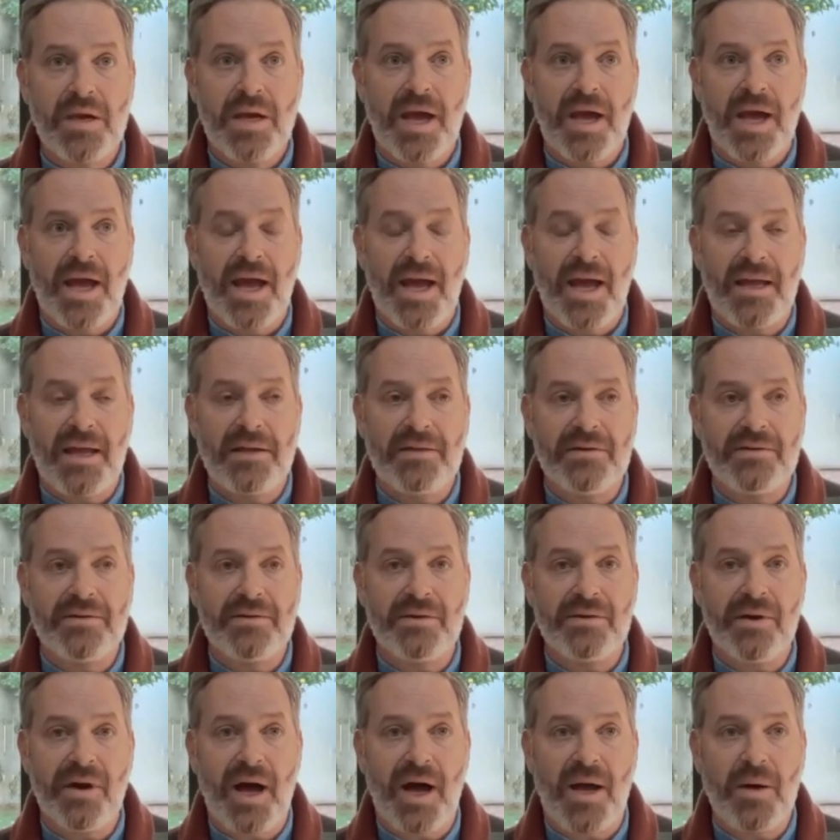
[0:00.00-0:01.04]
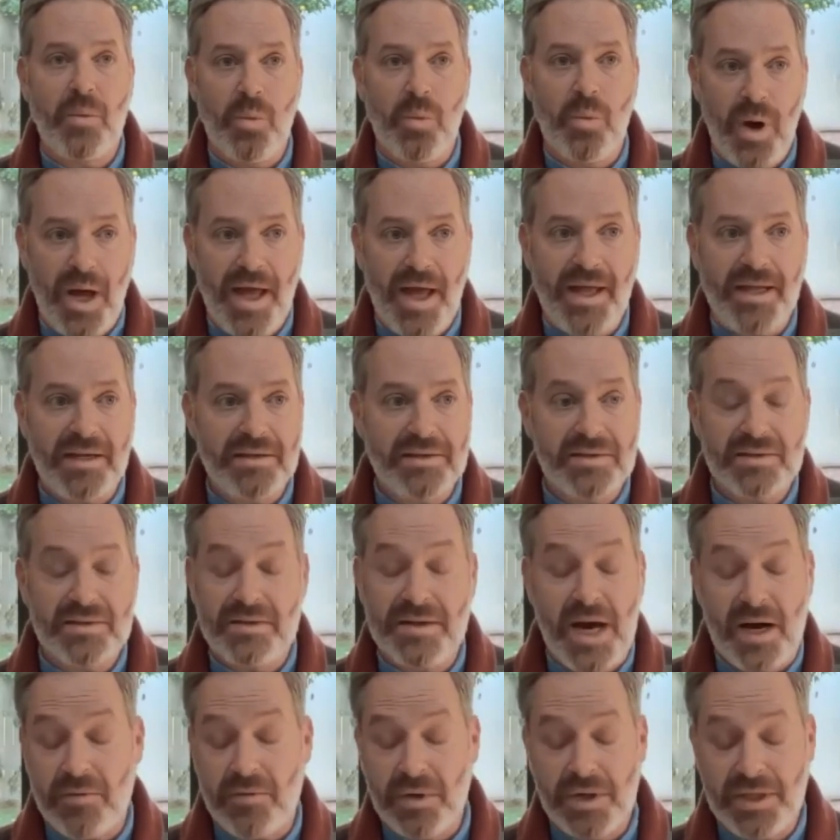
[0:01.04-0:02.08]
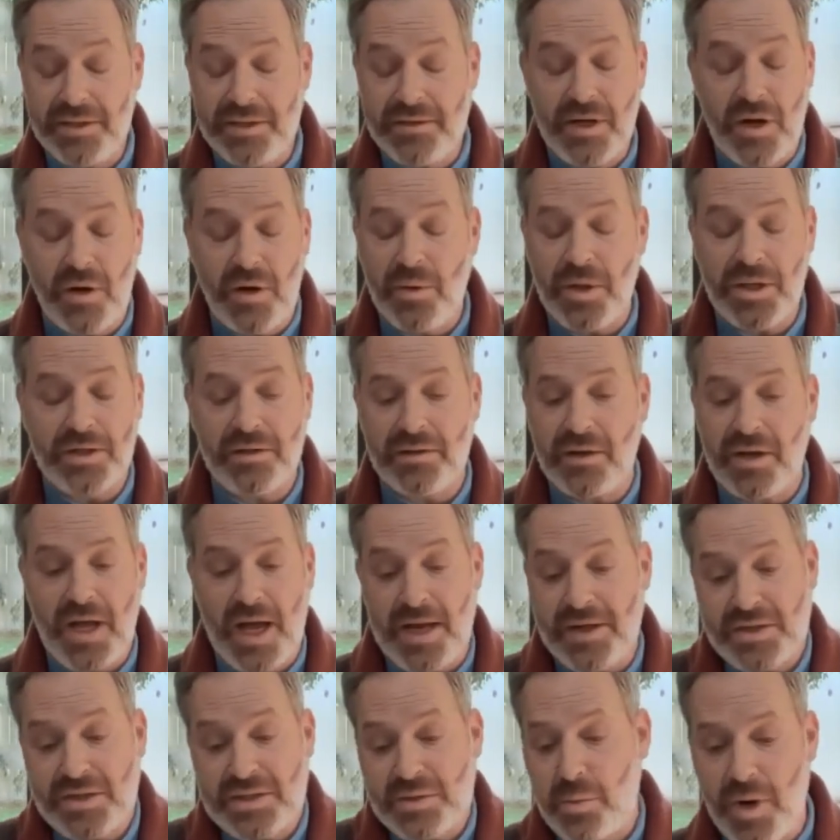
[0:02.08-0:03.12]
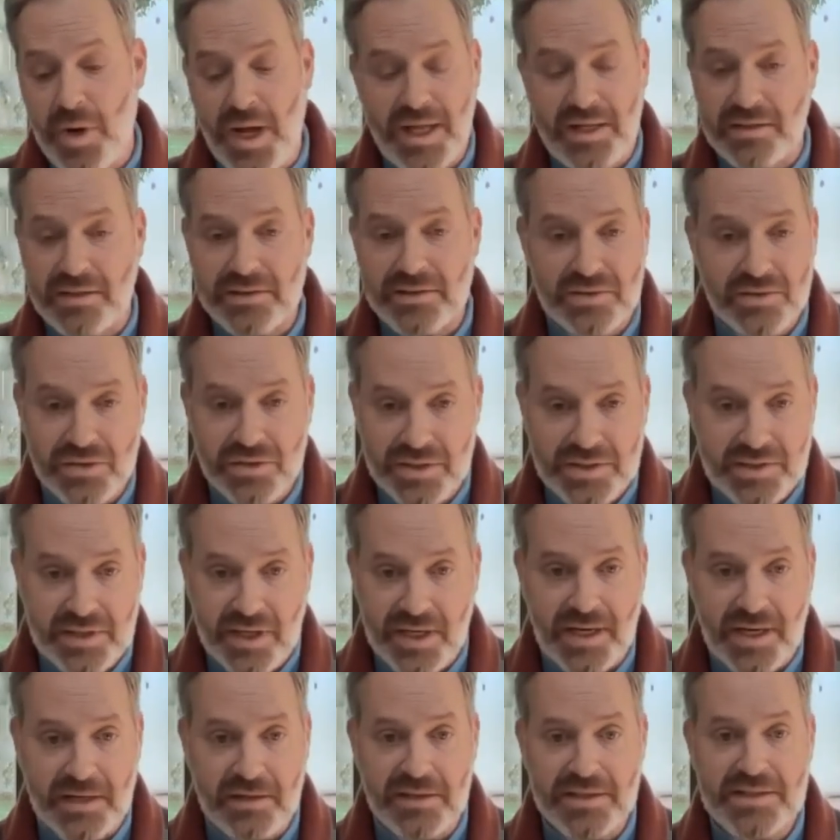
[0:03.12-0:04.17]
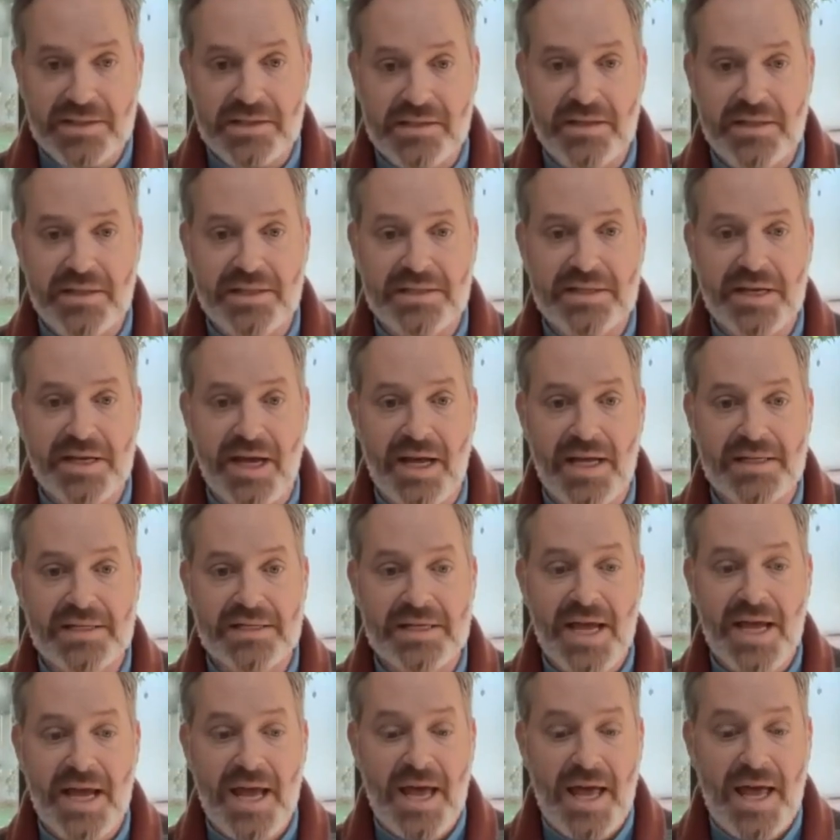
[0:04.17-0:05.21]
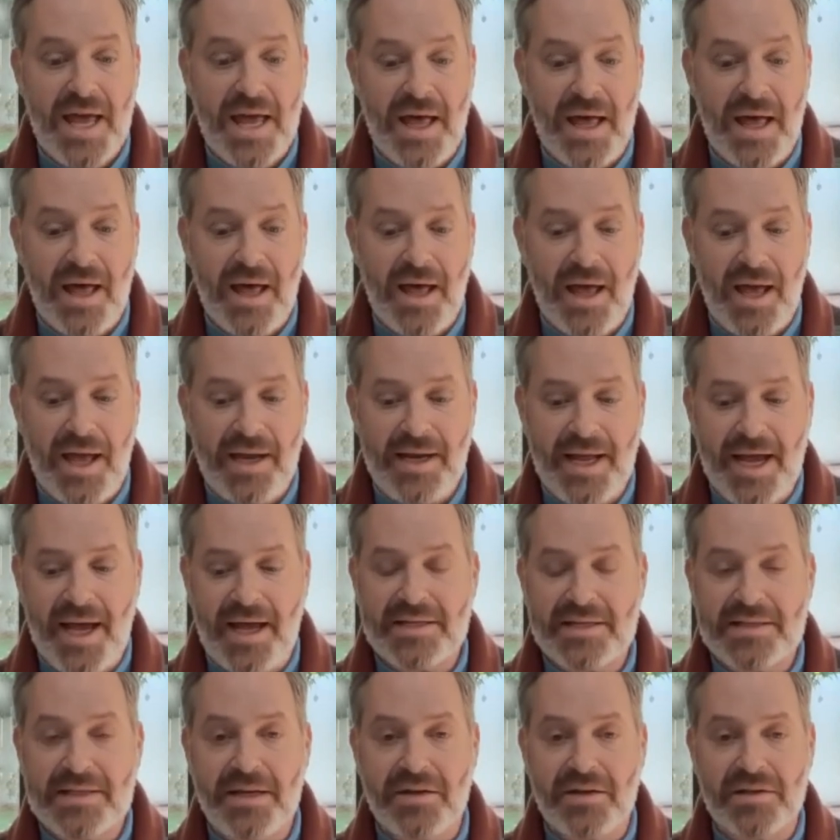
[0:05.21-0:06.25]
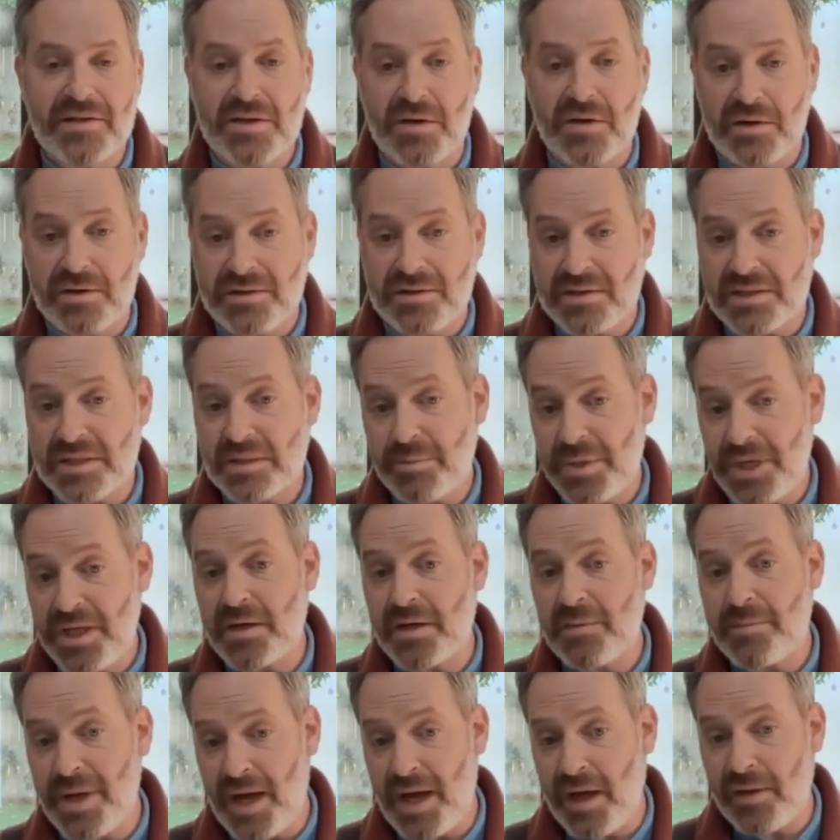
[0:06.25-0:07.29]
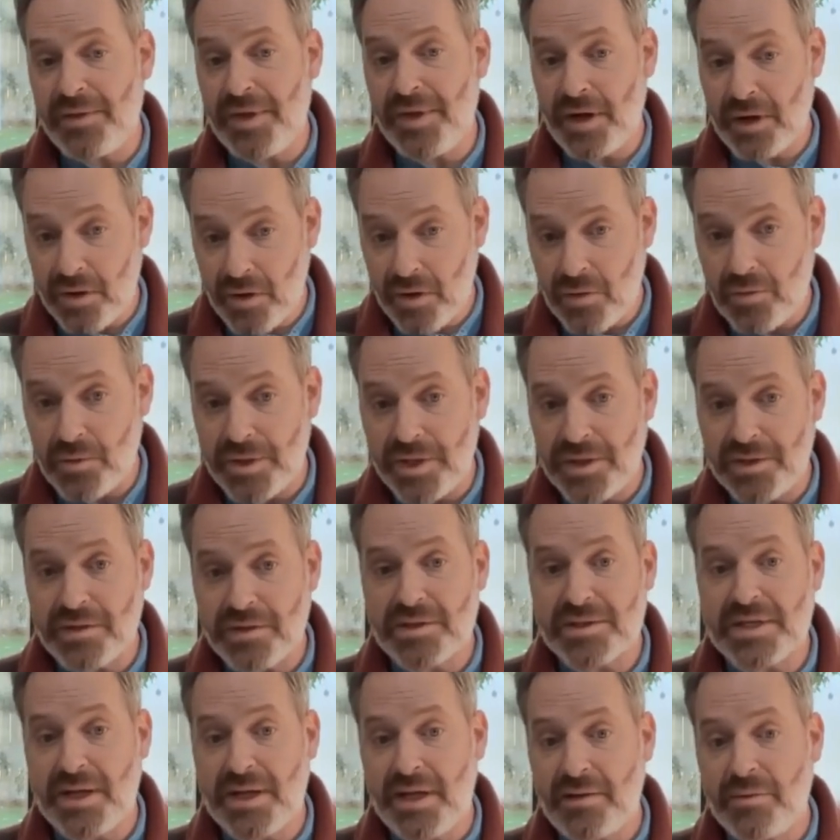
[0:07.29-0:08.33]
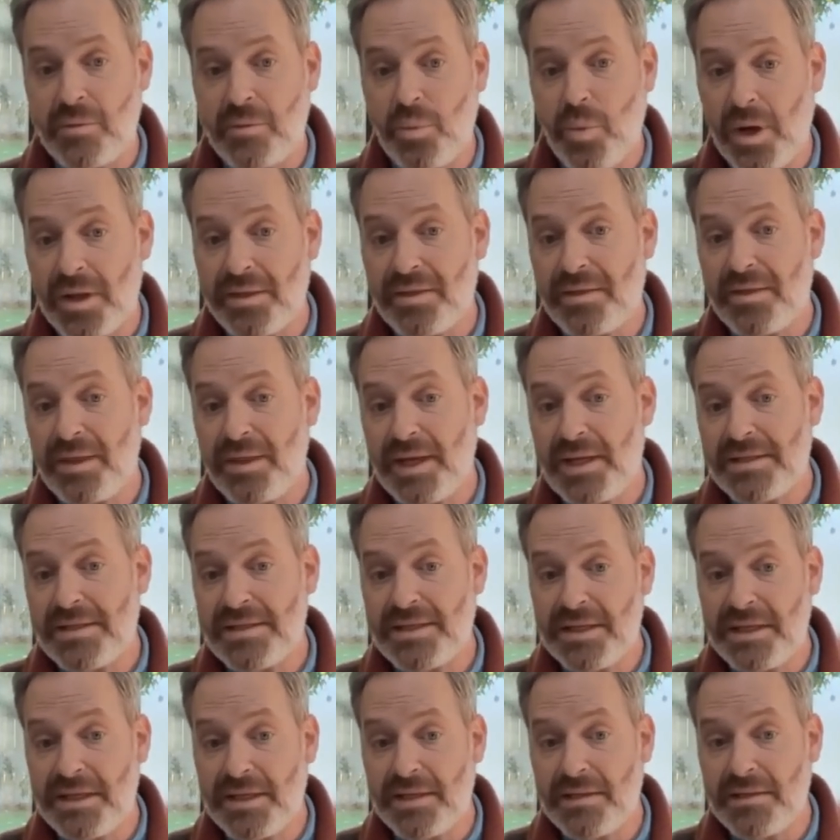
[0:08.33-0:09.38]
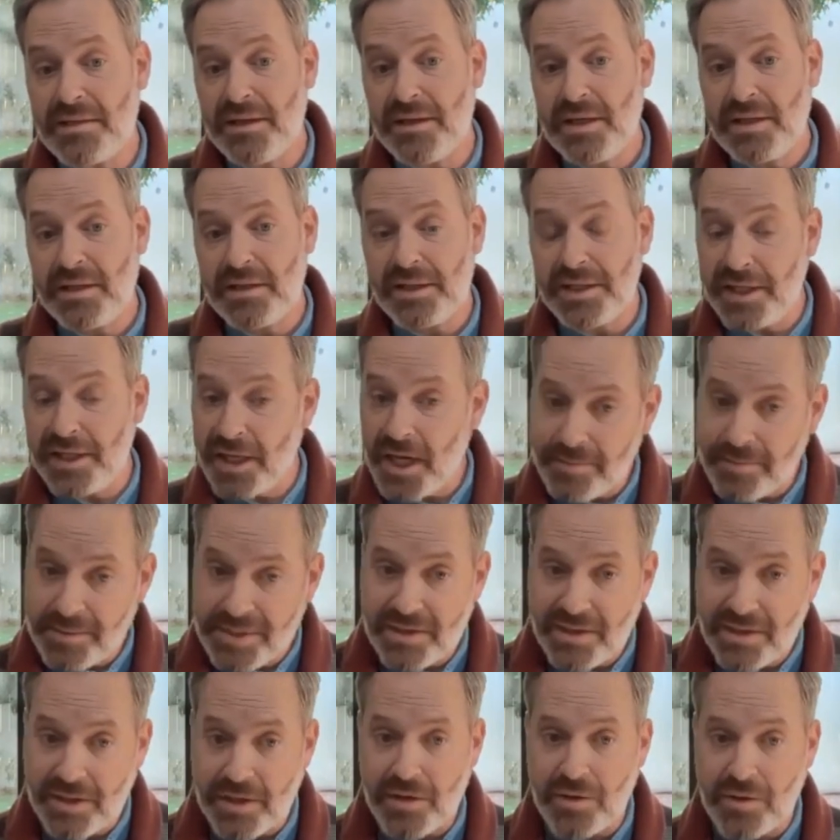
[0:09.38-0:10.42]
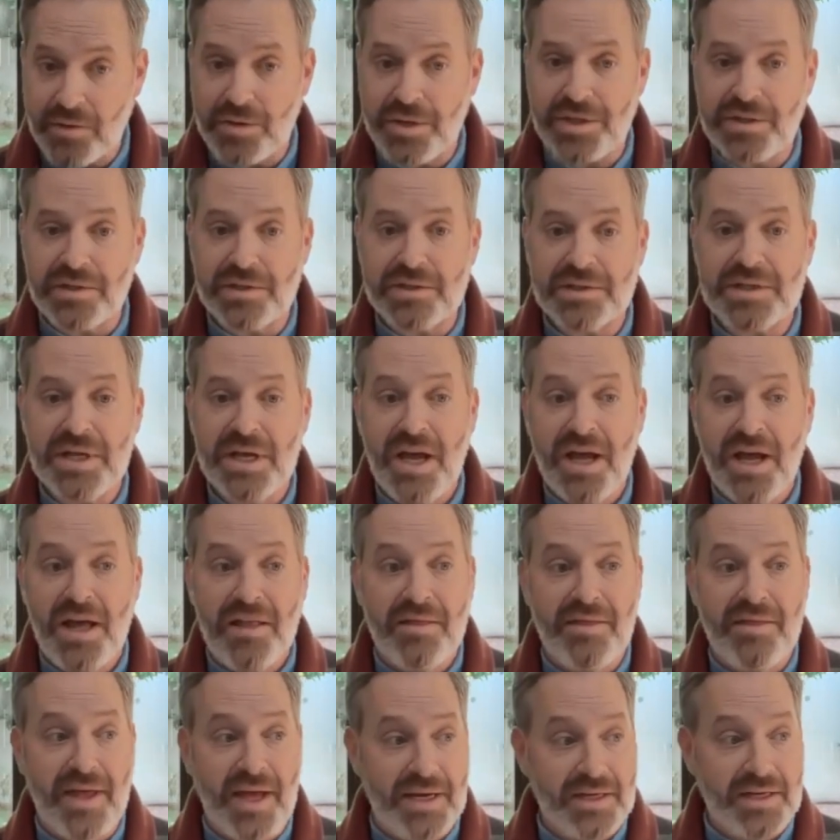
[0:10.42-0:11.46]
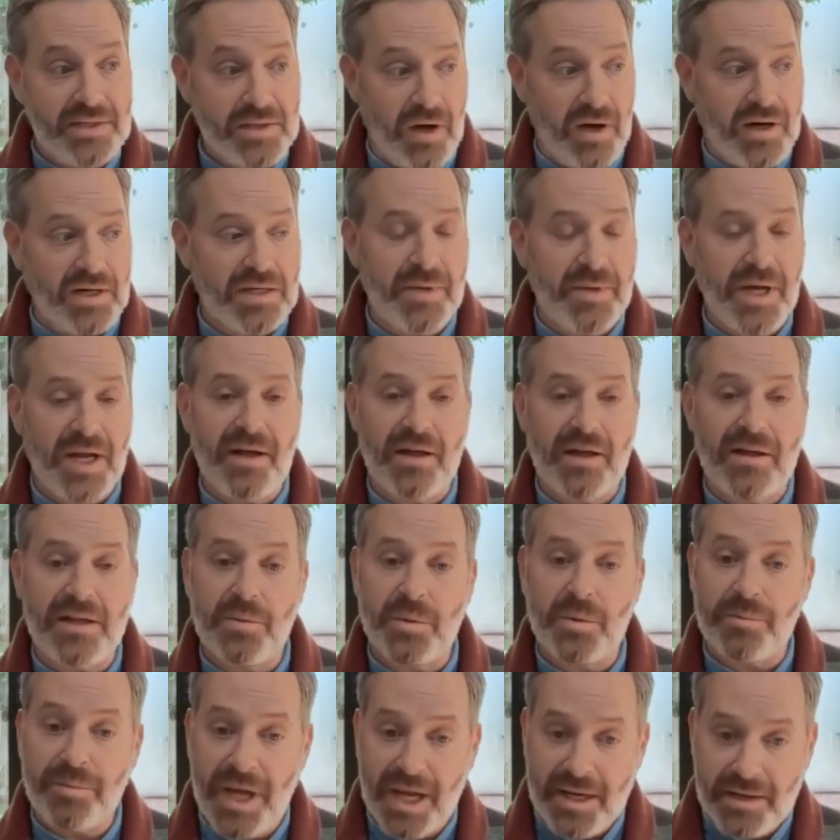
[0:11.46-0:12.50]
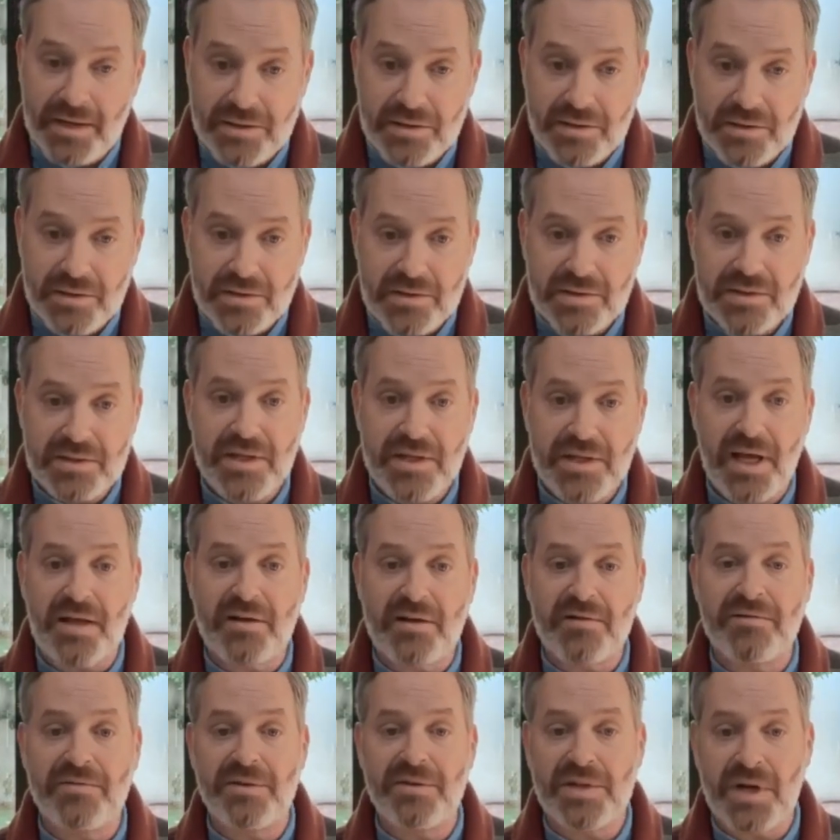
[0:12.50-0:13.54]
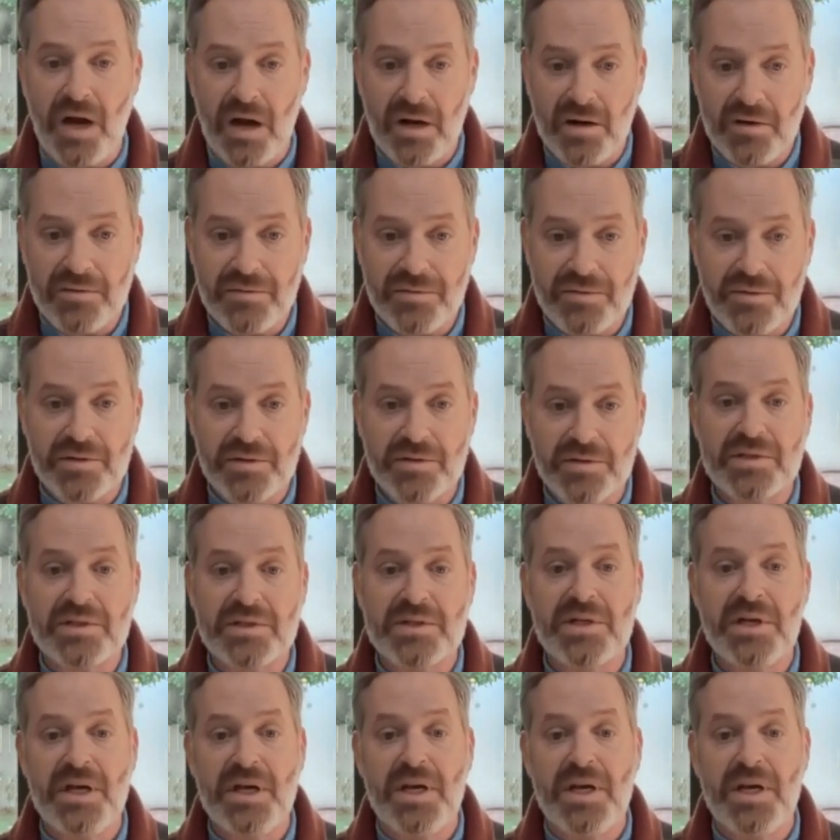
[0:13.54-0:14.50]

And I went, not really knowing, I just went just to kind of listen to these guys. And as they all started to speak about their careers and what they did leading up to their careers, they talked about how they were painters and photographers.